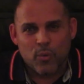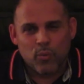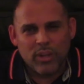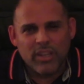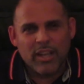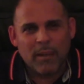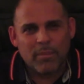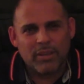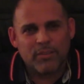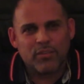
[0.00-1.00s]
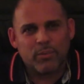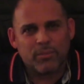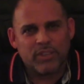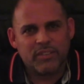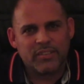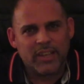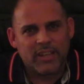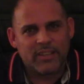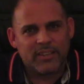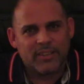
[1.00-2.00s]
Willie, I believe, is from Sunset.
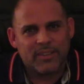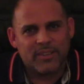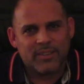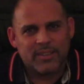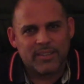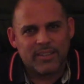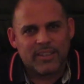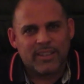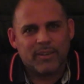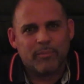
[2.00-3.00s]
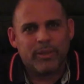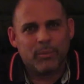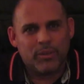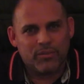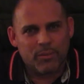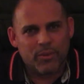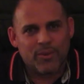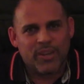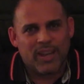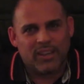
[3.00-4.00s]
Pee Wee's from
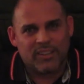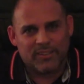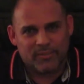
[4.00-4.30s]
Coney Island.